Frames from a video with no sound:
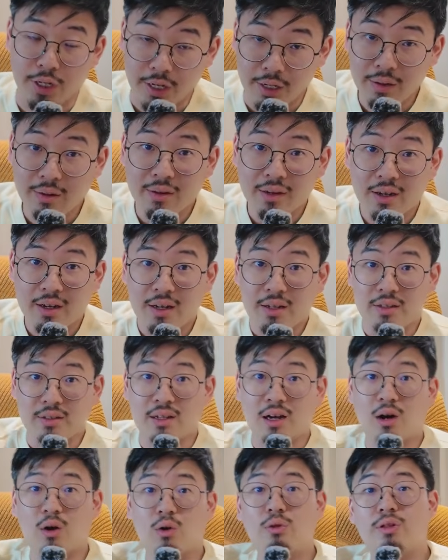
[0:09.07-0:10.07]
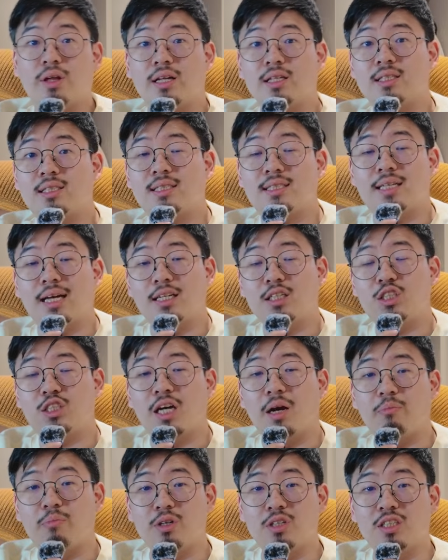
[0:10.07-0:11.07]
today. Now that set
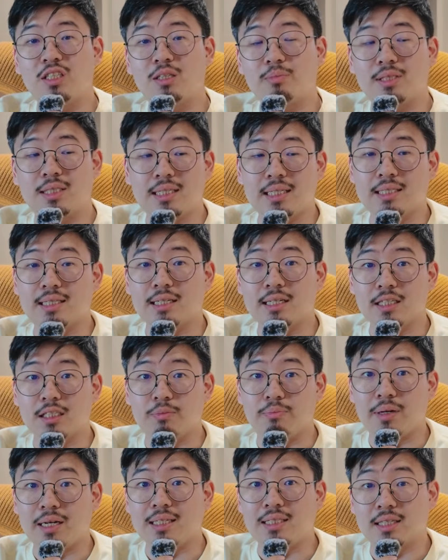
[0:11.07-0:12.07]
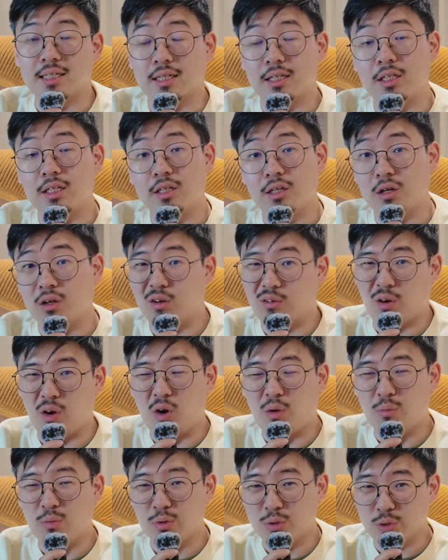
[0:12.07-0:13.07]
championship season is basically
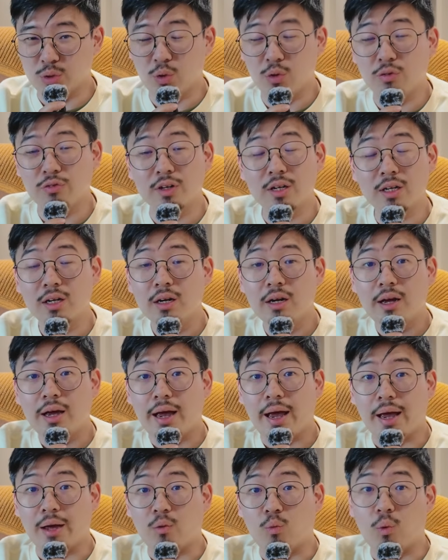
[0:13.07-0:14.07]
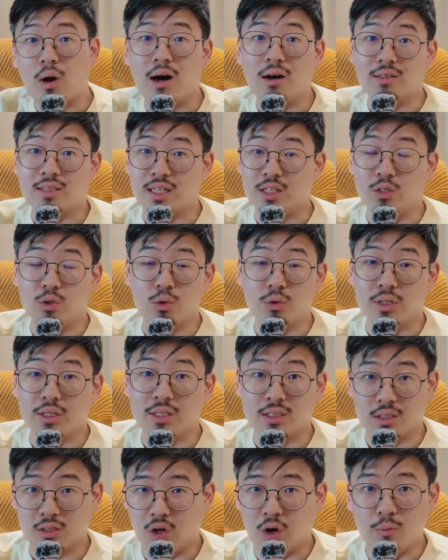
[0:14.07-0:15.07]
almost over and Wilds Unknown
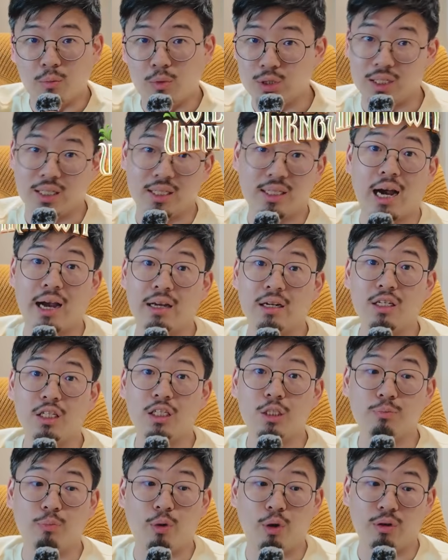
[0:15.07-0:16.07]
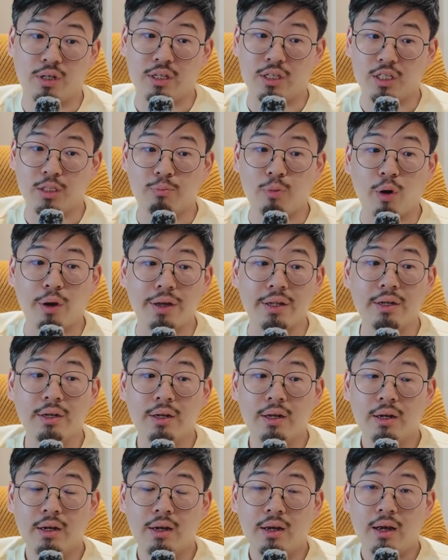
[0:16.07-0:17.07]
is almost entirely spoiled at this
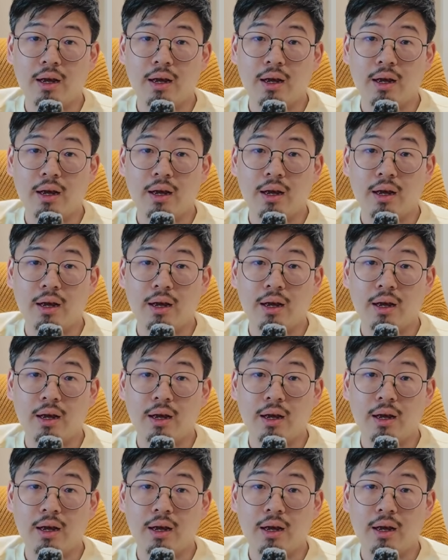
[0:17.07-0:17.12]
point,